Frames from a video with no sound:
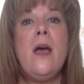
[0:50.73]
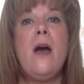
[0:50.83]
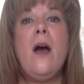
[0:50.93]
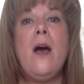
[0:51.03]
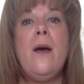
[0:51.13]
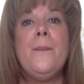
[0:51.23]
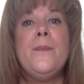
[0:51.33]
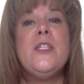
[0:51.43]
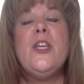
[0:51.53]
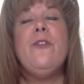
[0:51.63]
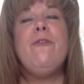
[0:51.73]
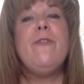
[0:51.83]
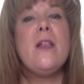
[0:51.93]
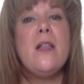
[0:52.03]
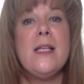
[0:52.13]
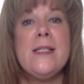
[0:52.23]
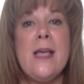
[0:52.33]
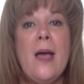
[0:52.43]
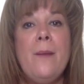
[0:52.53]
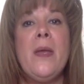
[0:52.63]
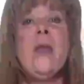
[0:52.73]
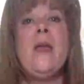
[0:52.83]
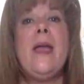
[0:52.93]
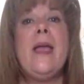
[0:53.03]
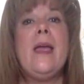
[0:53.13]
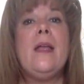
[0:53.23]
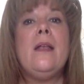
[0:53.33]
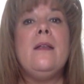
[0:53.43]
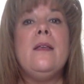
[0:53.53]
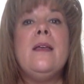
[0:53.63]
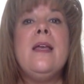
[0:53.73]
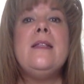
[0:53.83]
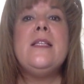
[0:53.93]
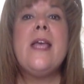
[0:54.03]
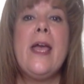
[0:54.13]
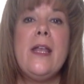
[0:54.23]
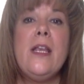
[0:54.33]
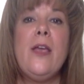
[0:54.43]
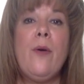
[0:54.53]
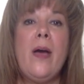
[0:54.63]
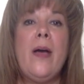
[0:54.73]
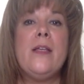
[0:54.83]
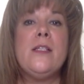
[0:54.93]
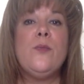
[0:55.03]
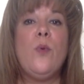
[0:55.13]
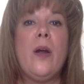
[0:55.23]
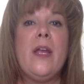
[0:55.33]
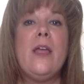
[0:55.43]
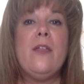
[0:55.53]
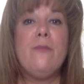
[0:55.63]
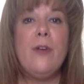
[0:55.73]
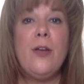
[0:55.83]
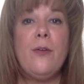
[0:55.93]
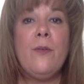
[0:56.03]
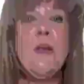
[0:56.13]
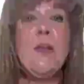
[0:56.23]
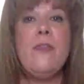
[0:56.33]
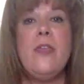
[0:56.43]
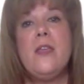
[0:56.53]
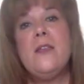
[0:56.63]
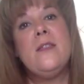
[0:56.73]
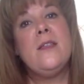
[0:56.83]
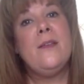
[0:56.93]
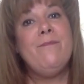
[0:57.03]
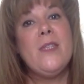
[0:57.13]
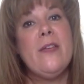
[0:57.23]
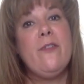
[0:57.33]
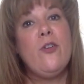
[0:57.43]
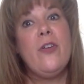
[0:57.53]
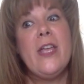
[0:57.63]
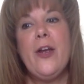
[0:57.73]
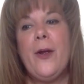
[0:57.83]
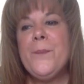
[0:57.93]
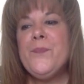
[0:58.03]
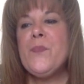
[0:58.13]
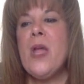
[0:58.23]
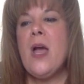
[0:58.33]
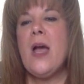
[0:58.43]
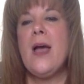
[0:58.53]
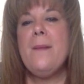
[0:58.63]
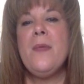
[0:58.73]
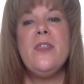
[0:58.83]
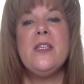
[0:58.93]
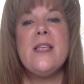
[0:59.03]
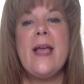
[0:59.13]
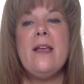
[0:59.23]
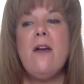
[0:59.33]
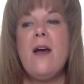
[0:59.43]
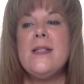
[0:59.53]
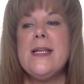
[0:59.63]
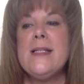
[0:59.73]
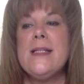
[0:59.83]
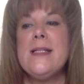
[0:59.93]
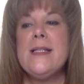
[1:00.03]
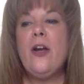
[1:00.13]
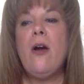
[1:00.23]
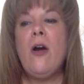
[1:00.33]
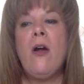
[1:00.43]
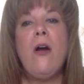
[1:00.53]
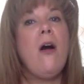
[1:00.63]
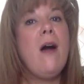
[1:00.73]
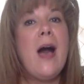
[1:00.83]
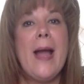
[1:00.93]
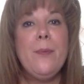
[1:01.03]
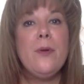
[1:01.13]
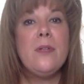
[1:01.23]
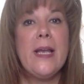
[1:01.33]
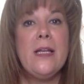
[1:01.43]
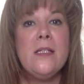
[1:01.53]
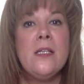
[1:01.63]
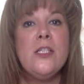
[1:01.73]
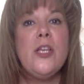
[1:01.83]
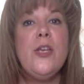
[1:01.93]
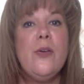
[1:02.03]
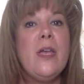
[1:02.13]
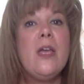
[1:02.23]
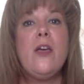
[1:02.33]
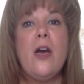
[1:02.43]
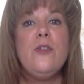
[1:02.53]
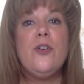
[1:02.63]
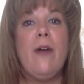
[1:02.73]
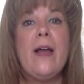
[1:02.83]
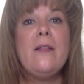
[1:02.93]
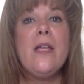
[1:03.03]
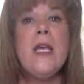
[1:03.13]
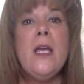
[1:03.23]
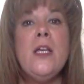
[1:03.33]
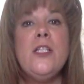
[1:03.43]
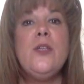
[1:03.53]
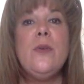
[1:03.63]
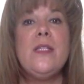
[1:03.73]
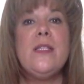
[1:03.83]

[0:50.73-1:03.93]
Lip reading: to fill us up and continue us working through this difficult year. The site contents here are all hyperlinked, so you can go directly to a